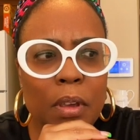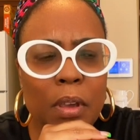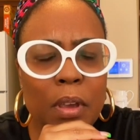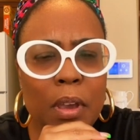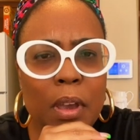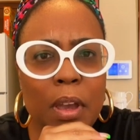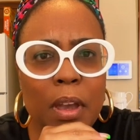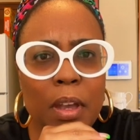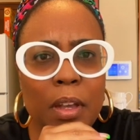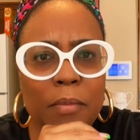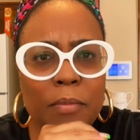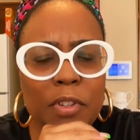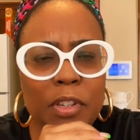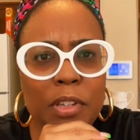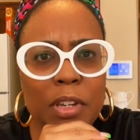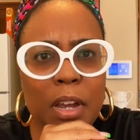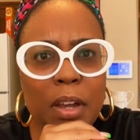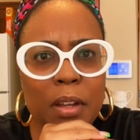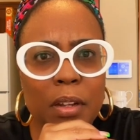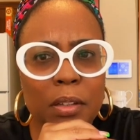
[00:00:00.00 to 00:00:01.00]
I'm
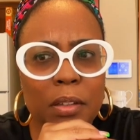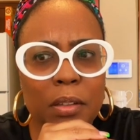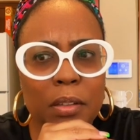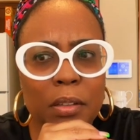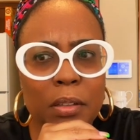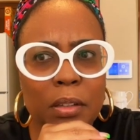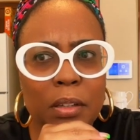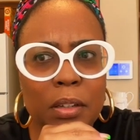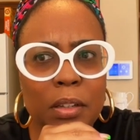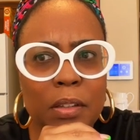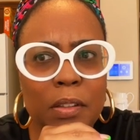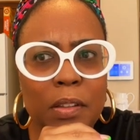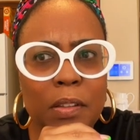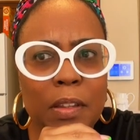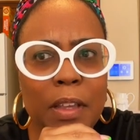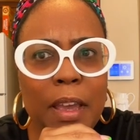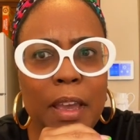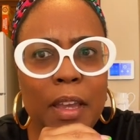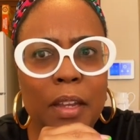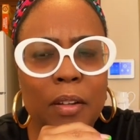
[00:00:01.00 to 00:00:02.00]
shocked and
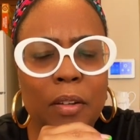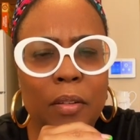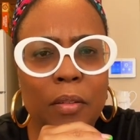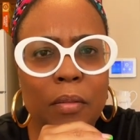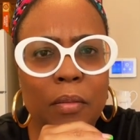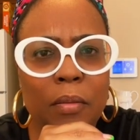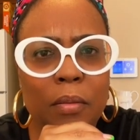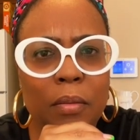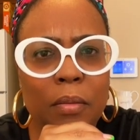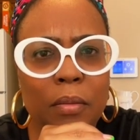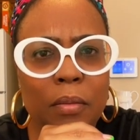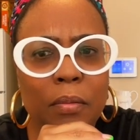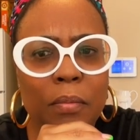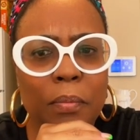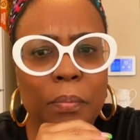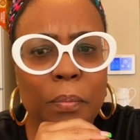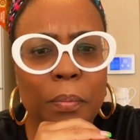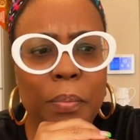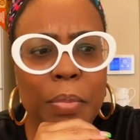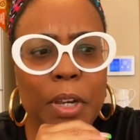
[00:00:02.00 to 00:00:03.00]
saddened
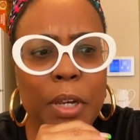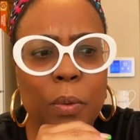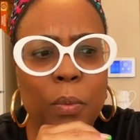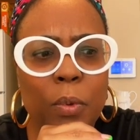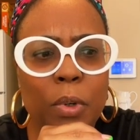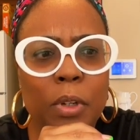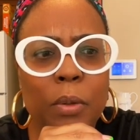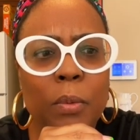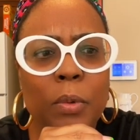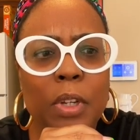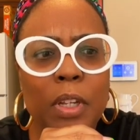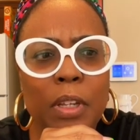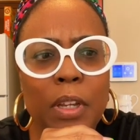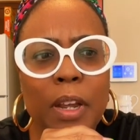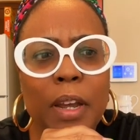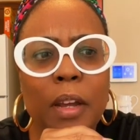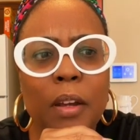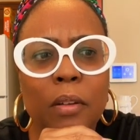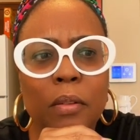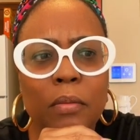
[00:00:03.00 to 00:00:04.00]
by what went
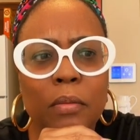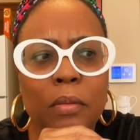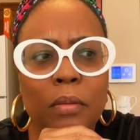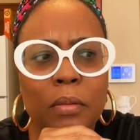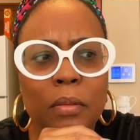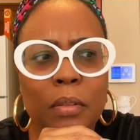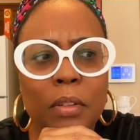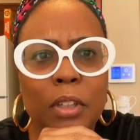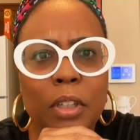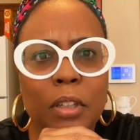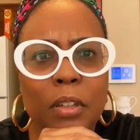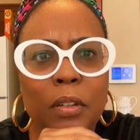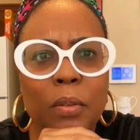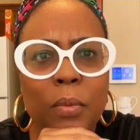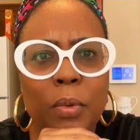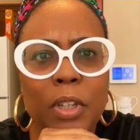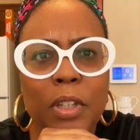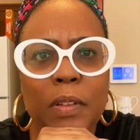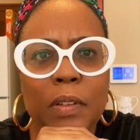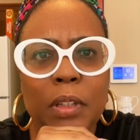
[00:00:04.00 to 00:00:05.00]
down in
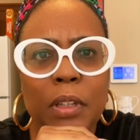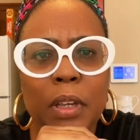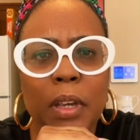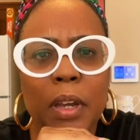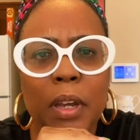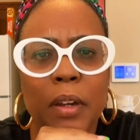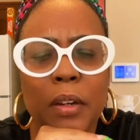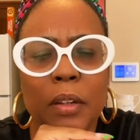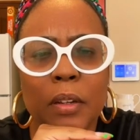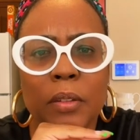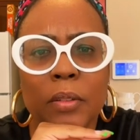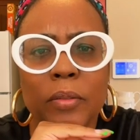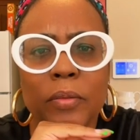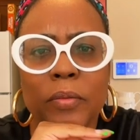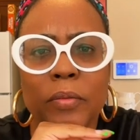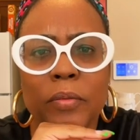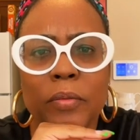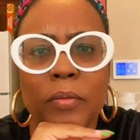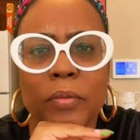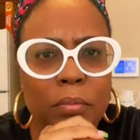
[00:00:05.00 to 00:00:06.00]
Louisiana.
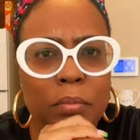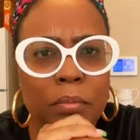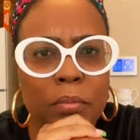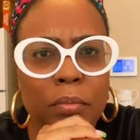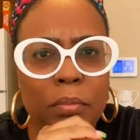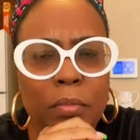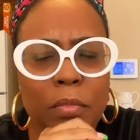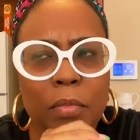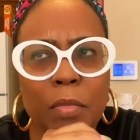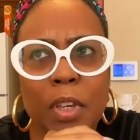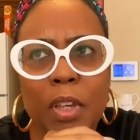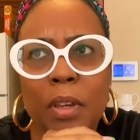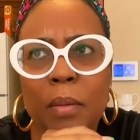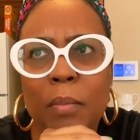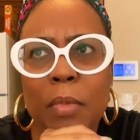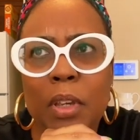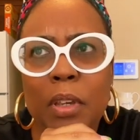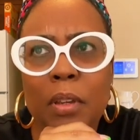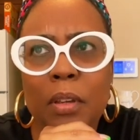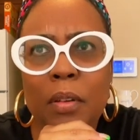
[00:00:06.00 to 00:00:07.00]
I
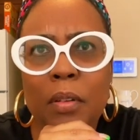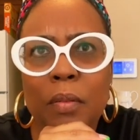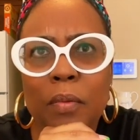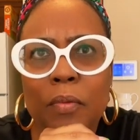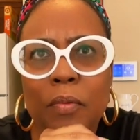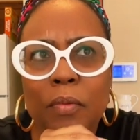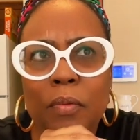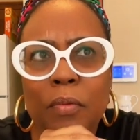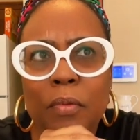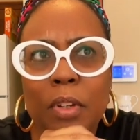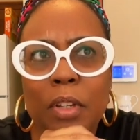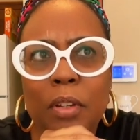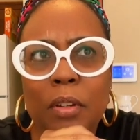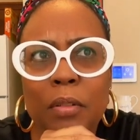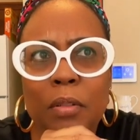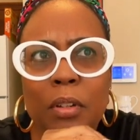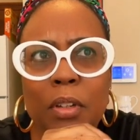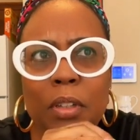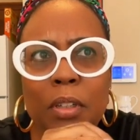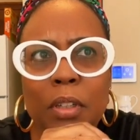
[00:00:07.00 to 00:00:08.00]
mean, when
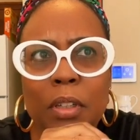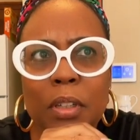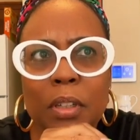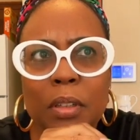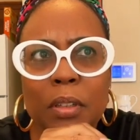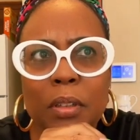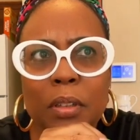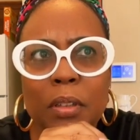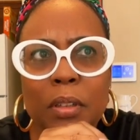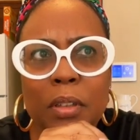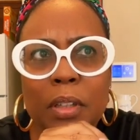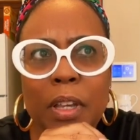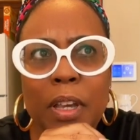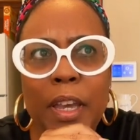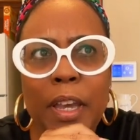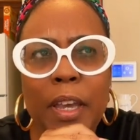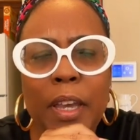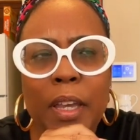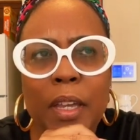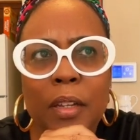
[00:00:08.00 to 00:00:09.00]
you look
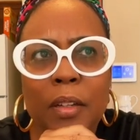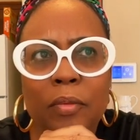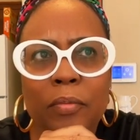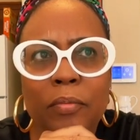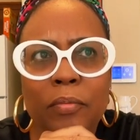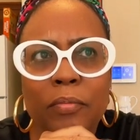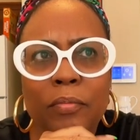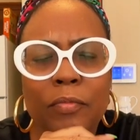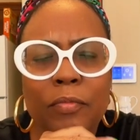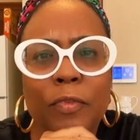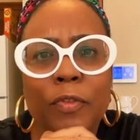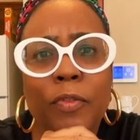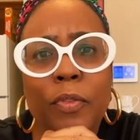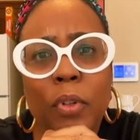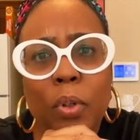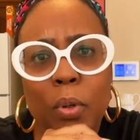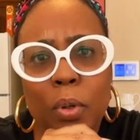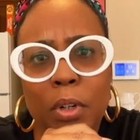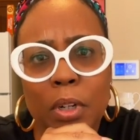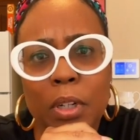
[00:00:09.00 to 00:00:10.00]
at
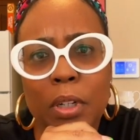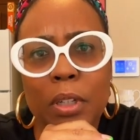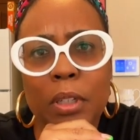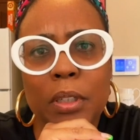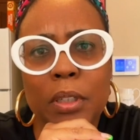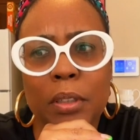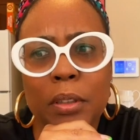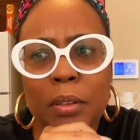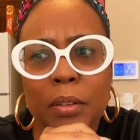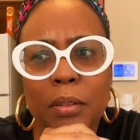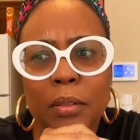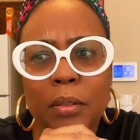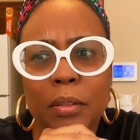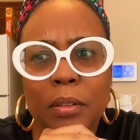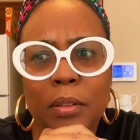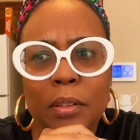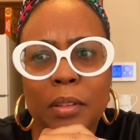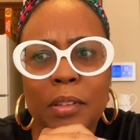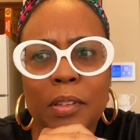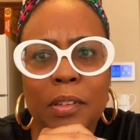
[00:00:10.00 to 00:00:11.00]
Florida,
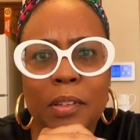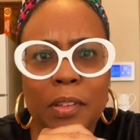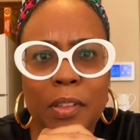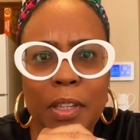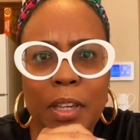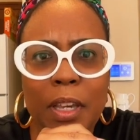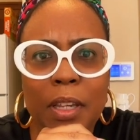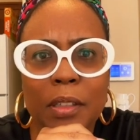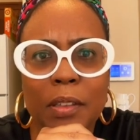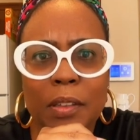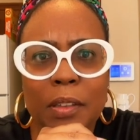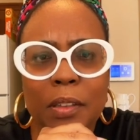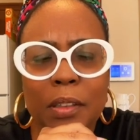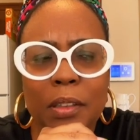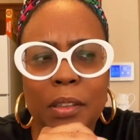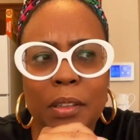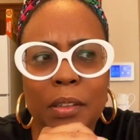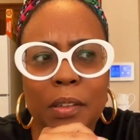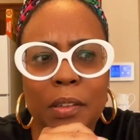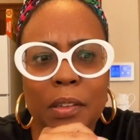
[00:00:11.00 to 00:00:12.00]

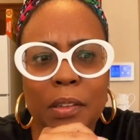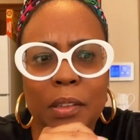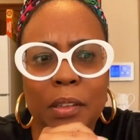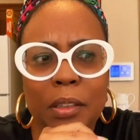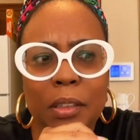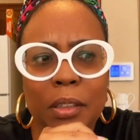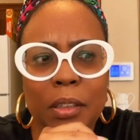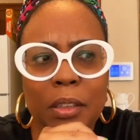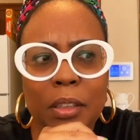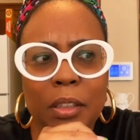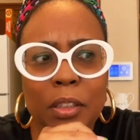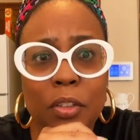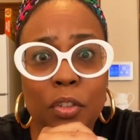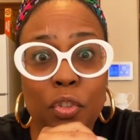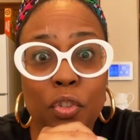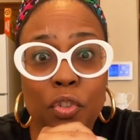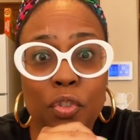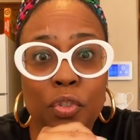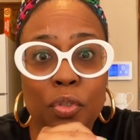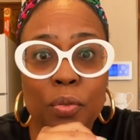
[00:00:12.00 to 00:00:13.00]
Texas,
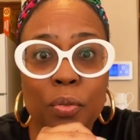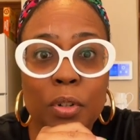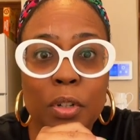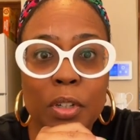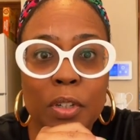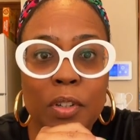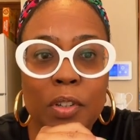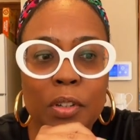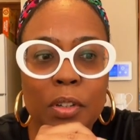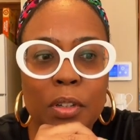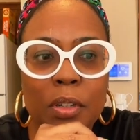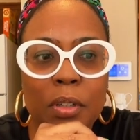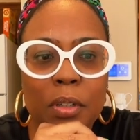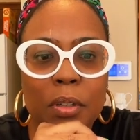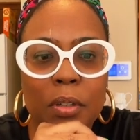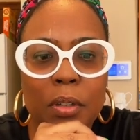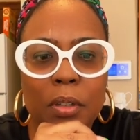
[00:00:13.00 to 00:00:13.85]
Georgia,